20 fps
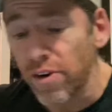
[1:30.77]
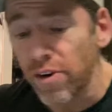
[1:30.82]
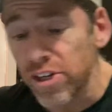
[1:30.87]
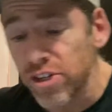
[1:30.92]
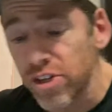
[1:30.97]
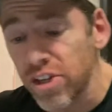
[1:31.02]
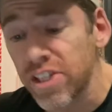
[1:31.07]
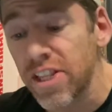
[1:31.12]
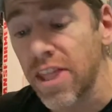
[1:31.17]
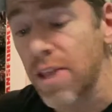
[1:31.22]
I should
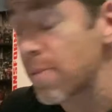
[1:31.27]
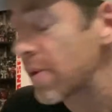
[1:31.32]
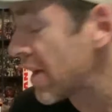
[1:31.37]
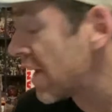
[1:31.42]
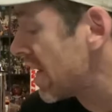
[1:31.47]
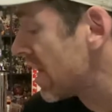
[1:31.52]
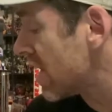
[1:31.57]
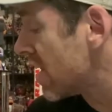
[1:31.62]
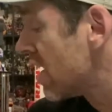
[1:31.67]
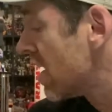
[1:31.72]
have said that at the
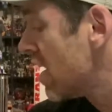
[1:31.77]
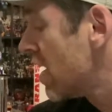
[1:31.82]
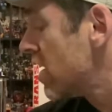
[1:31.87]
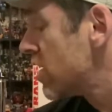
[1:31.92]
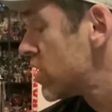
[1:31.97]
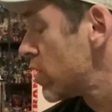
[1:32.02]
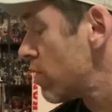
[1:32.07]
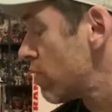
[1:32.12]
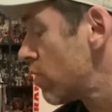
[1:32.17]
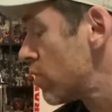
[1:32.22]
beginning.
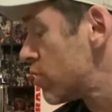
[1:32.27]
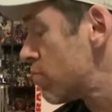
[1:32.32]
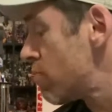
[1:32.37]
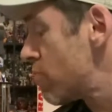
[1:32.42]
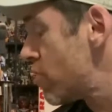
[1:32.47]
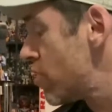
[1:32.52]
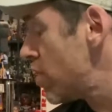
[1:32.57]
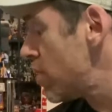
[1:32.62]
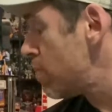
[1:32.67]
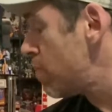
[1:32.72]
So I've got some
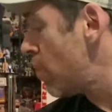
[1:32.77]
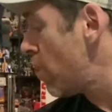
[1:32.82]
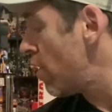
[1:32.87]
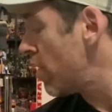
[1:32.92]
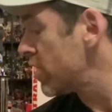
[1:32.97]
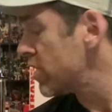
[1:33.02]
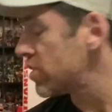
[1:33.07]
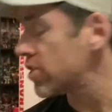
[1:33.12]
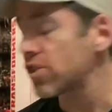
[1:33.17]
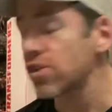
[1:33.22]

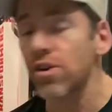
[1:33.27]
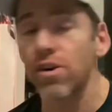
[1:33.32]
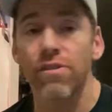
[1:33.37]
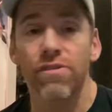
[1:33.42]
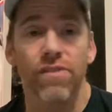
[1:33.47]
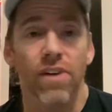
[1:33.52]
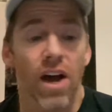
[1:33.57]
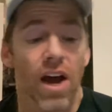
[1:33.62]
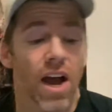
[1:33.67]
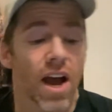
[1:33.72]
third-party
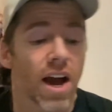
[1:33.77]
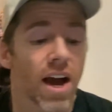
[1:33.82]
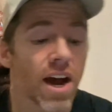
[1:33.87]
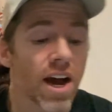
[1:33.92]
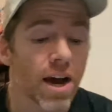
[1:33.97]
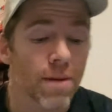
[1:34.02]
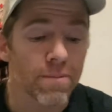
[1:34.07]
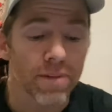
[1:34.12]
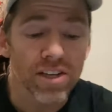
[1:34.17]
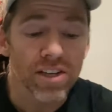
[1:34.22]
stuff.
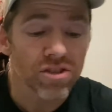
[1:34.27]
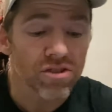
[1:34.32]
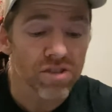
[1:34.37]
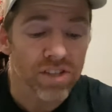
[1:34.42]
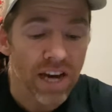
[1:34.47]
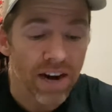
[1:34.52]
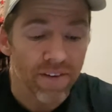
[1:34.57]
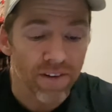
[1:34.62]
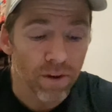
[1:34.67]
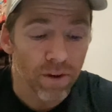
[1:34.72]
Let's just
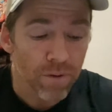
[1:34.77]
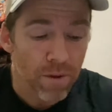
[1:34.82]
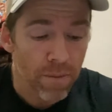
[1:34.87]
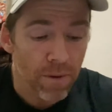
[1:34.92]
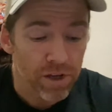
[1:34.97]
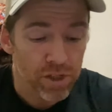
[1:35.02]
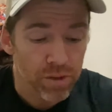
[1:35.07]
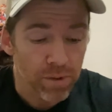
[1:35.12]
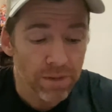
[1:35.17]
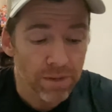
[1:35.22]
carry on, we might
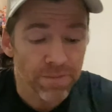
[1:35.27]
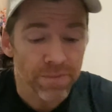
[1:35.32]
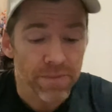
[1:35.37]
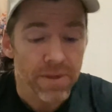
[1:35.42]
as well.